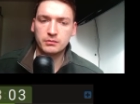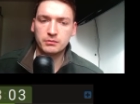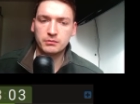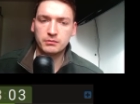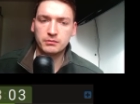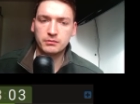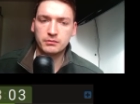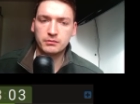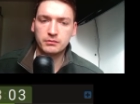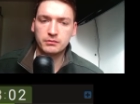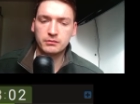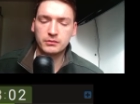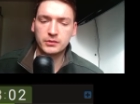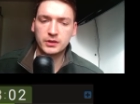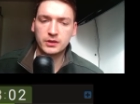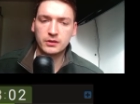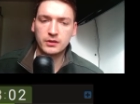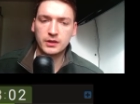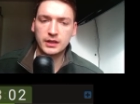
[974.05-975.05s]
you
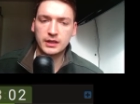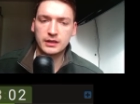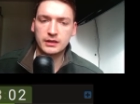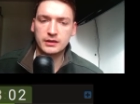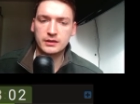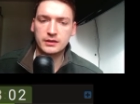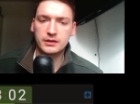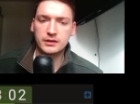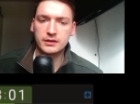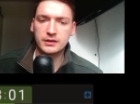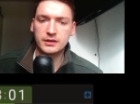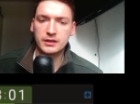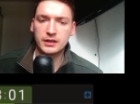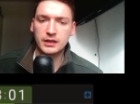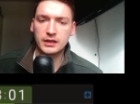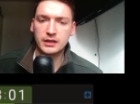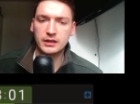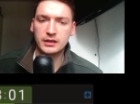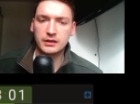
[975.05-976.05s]
know, I can
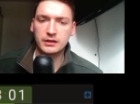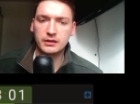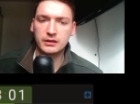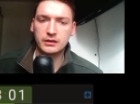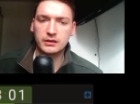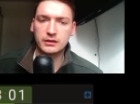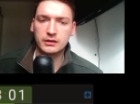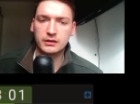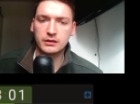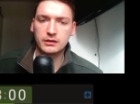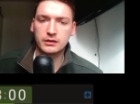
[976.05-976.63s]
take...